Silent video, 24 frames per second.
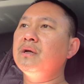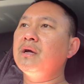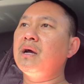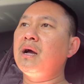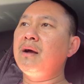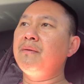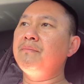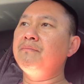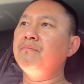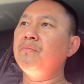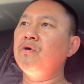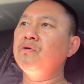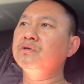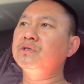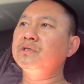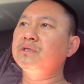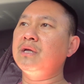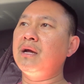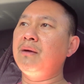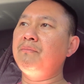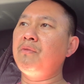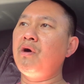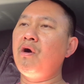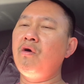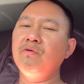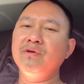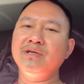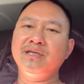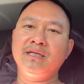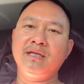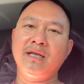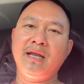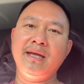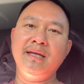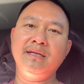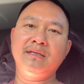I'm
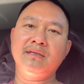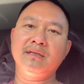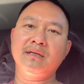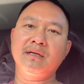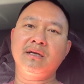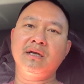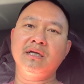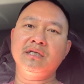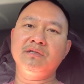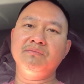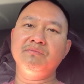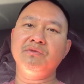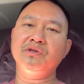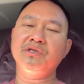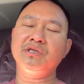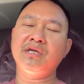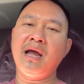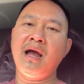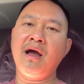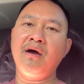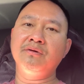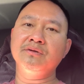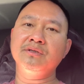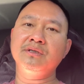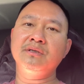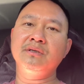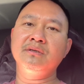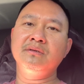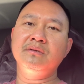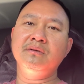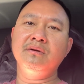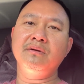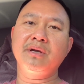always late to the customer's house,